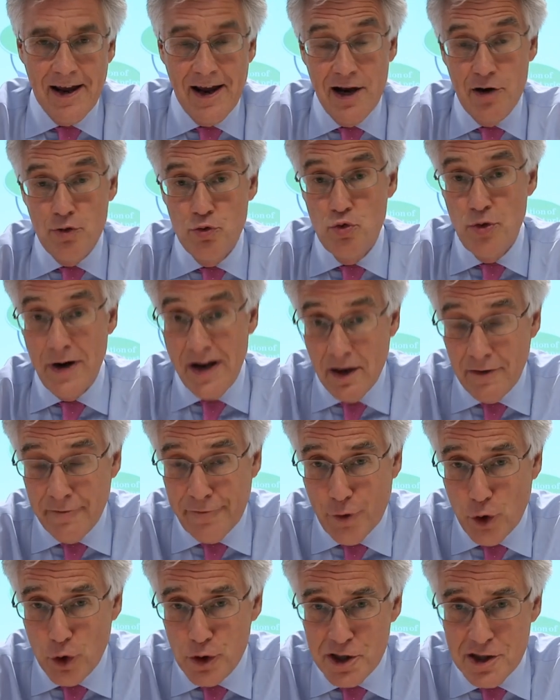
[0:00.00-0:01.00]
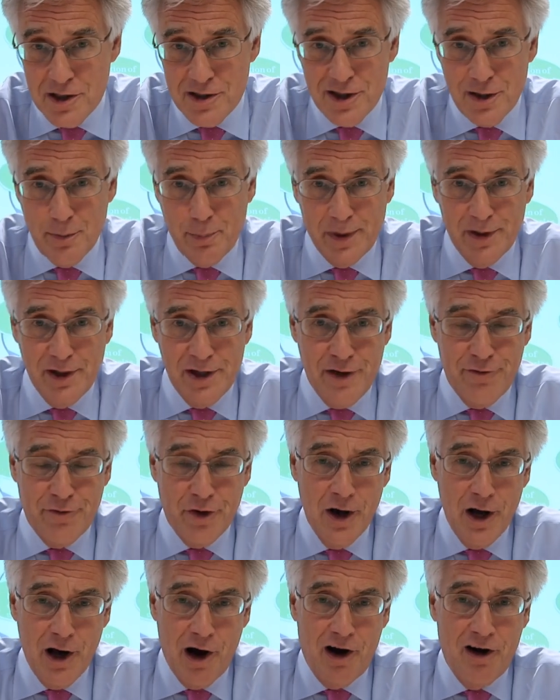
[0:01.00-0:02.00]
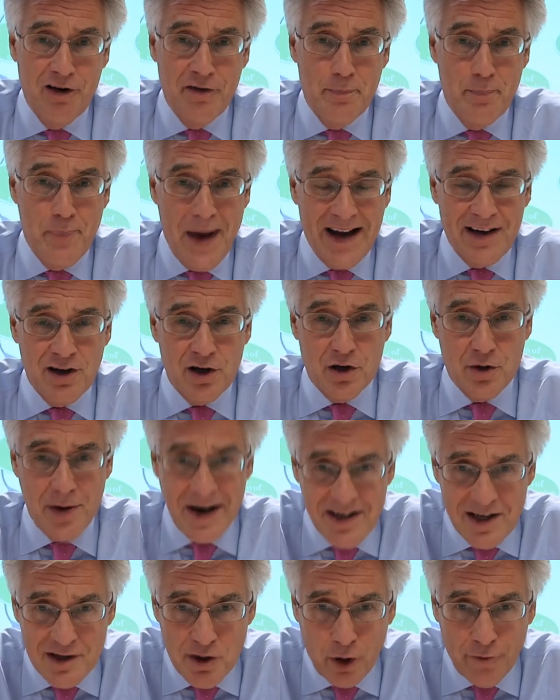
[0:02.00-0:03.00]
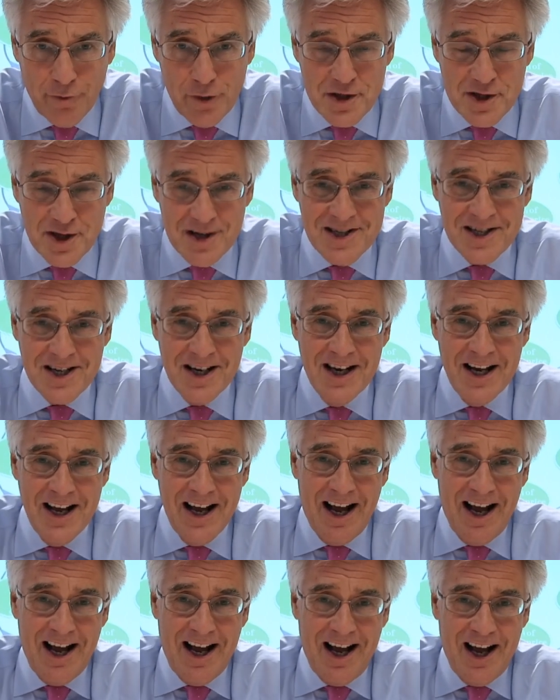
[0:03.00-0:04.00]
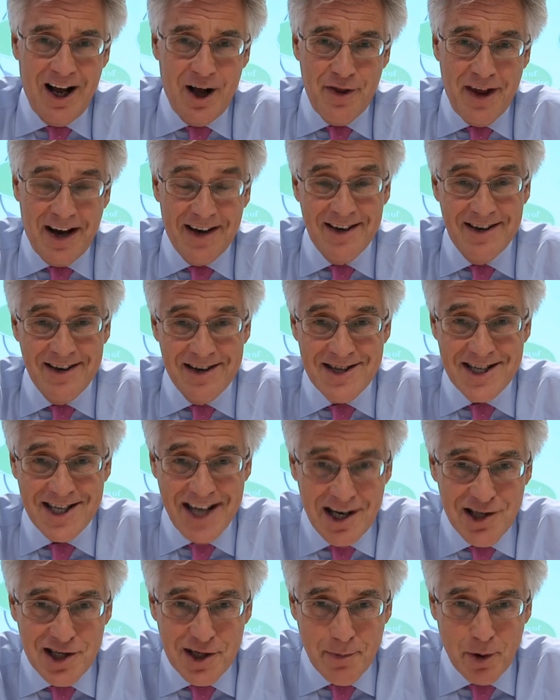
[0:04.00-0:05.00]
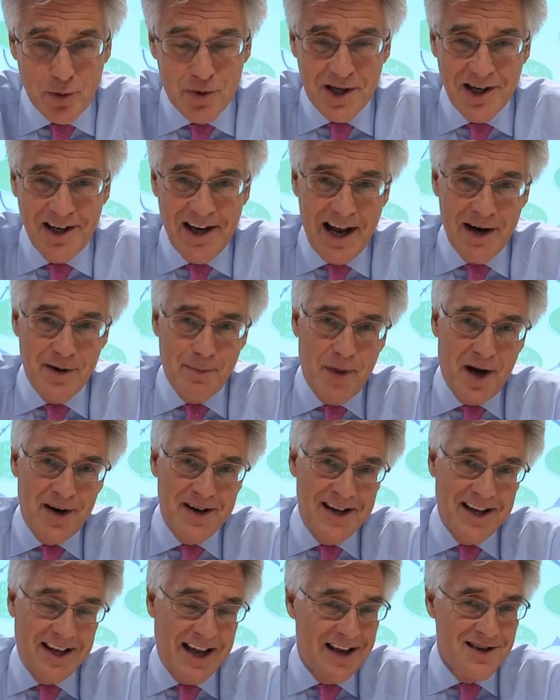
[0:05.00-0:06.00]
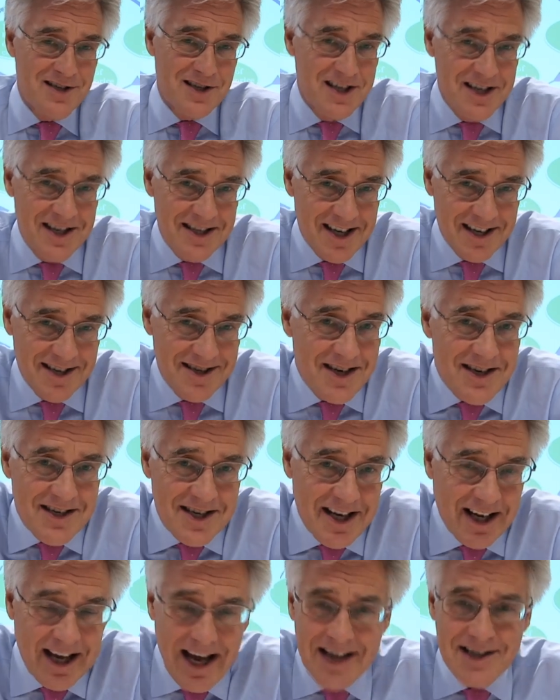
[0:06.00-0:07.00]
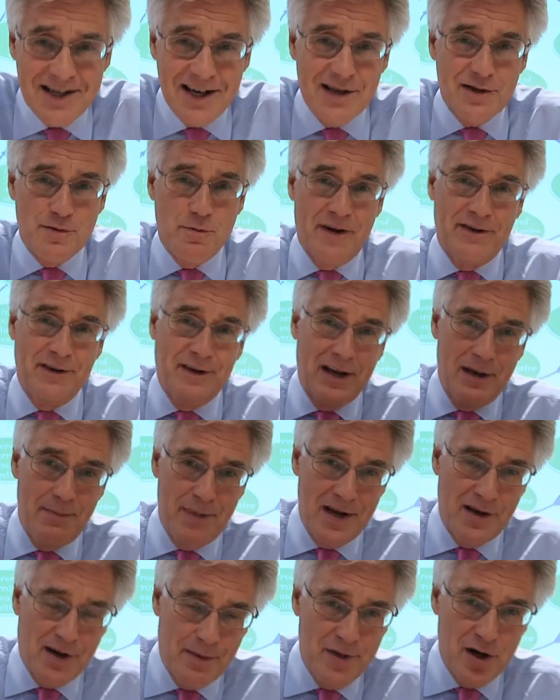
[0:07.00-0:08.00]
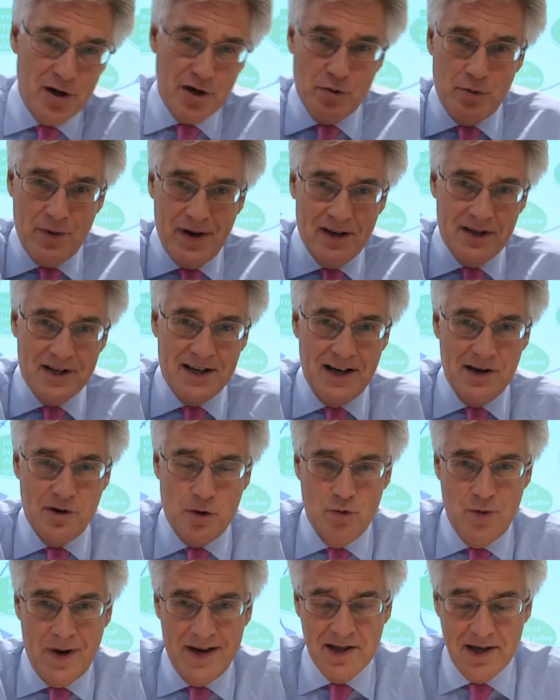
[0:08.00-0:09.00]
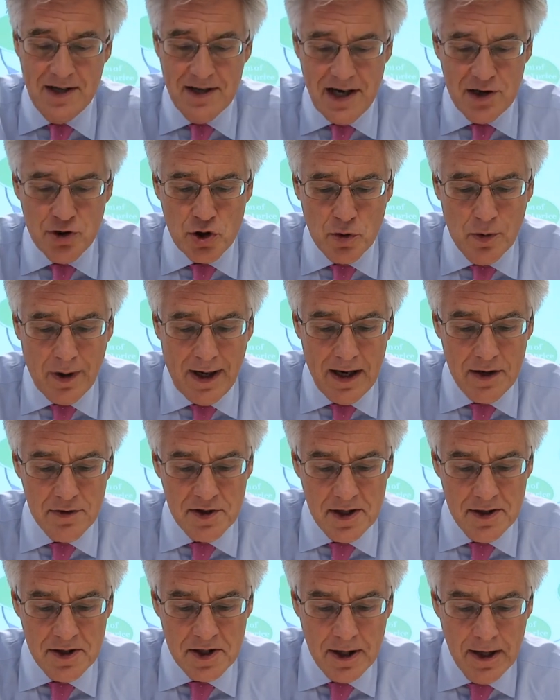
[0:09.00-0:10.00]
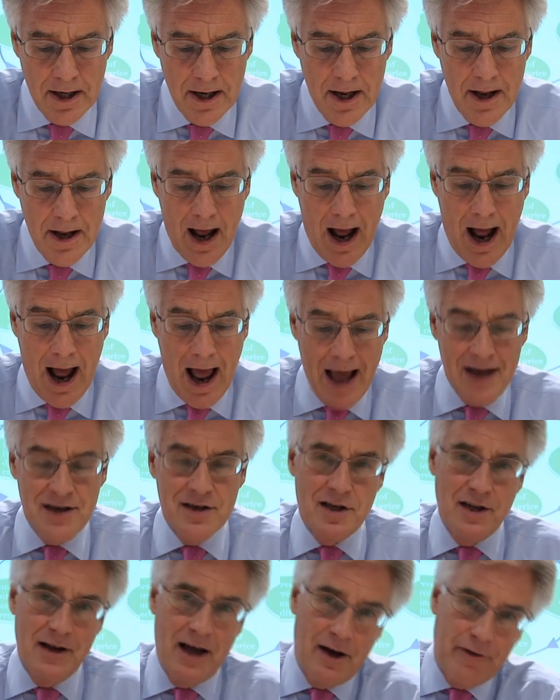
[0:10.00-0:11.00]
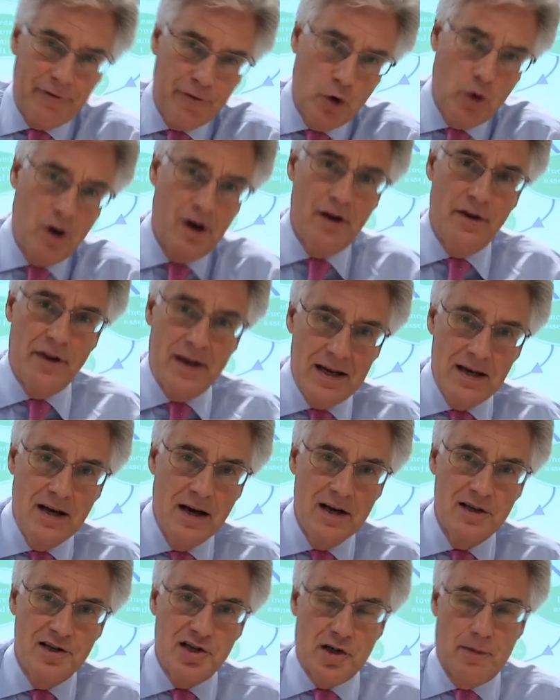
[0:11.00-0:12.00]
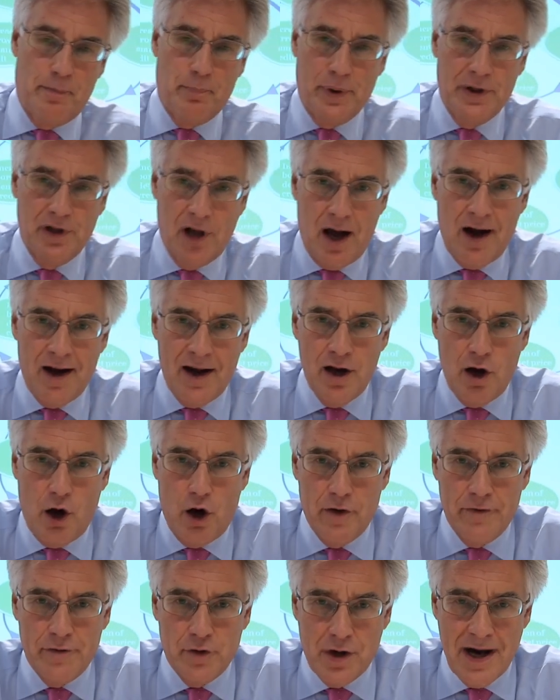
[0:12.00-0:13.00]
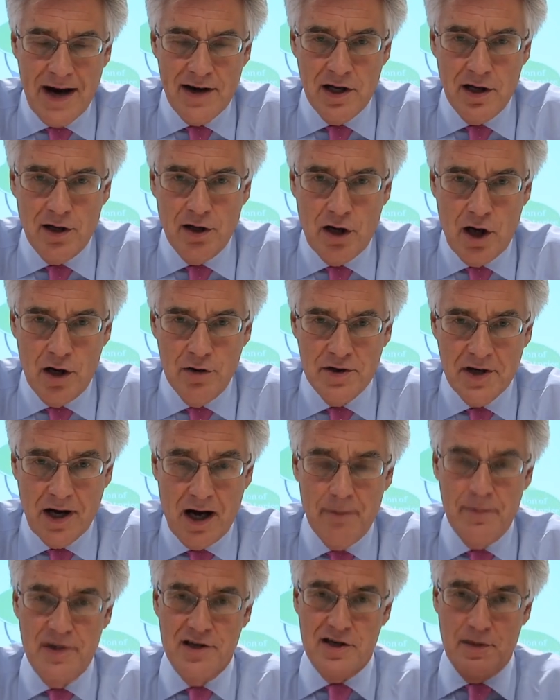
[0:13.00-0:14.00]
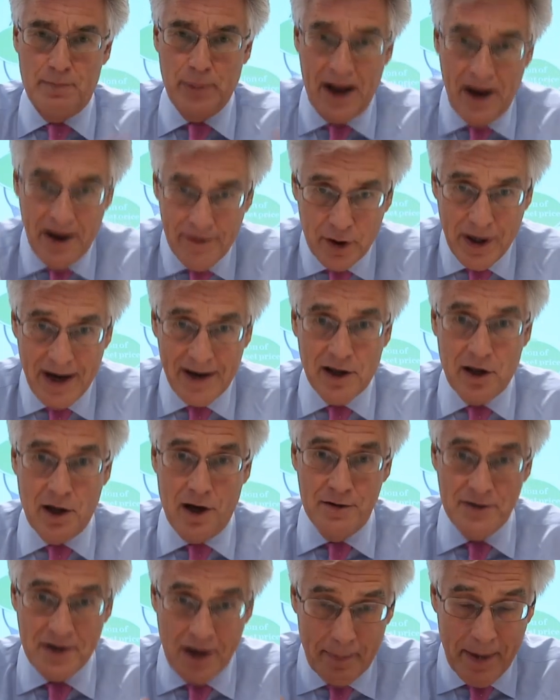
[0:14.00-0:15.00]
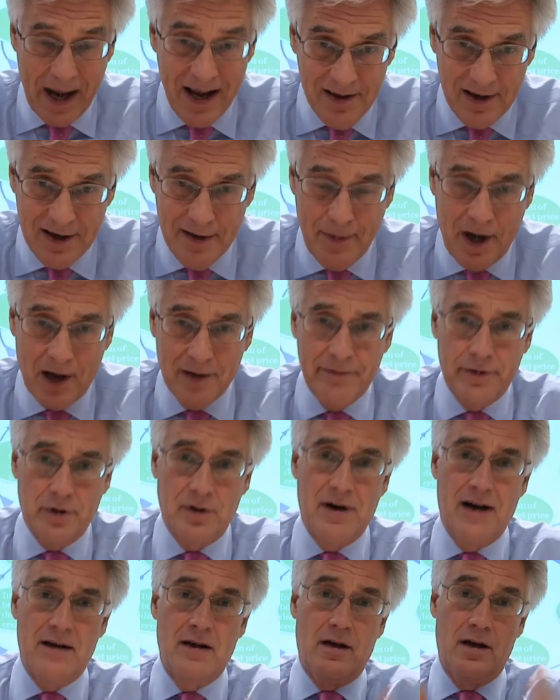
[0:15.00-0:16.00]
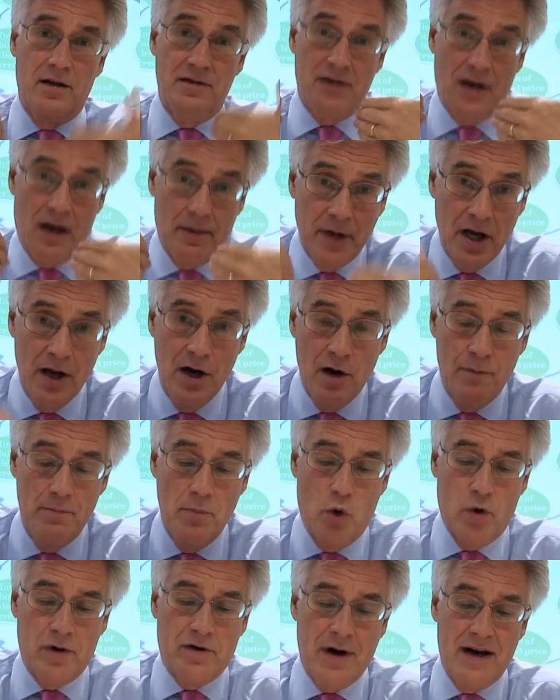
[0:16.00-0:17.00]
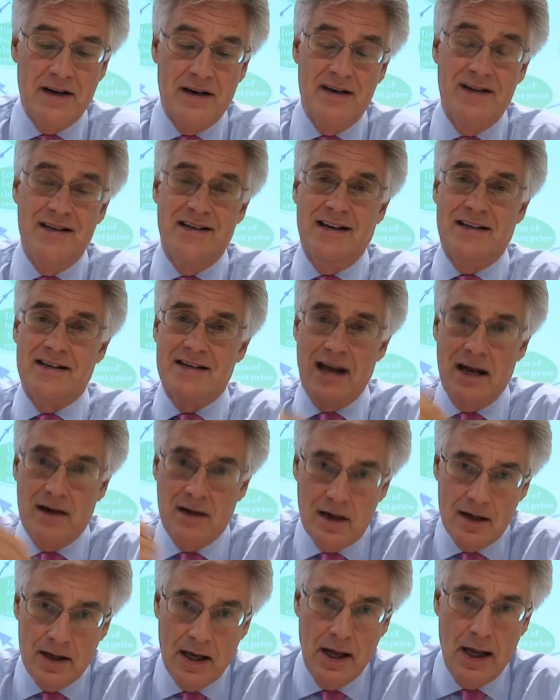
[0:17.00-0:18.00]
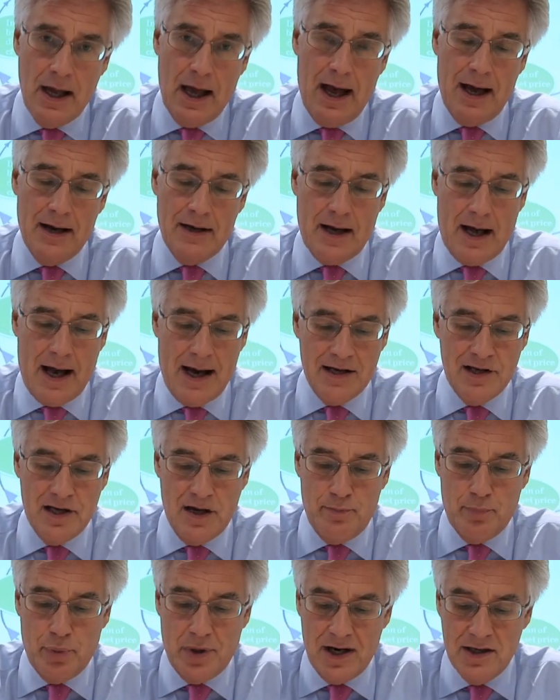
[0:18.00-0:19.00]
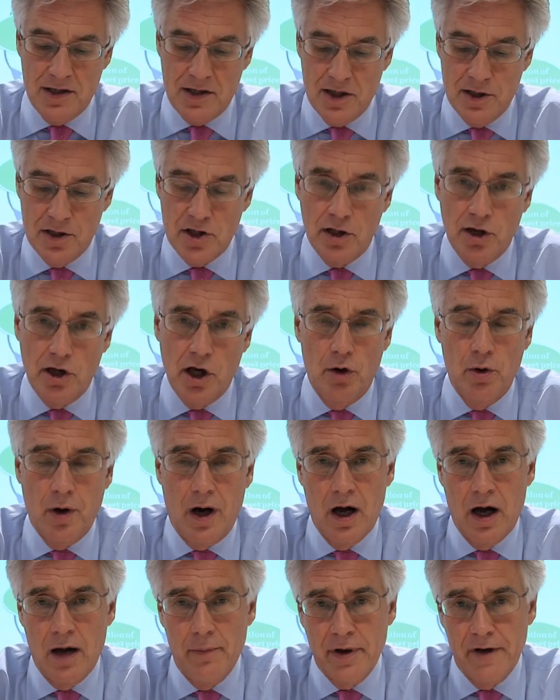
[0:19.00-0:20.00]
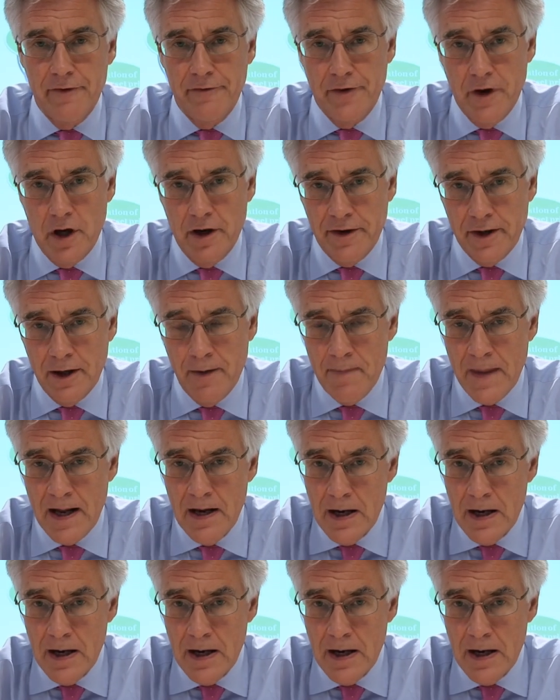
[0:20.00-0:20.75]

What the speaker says: It reinforces the belief of bank credit officers that it is sensible to lend money against these existing assets, whether they be commercial real estate or residential houses, and therefore the supply of credit goes up. The supply of credit goes up and the demand for credit goes up. More credit is extended and asset prices go up further.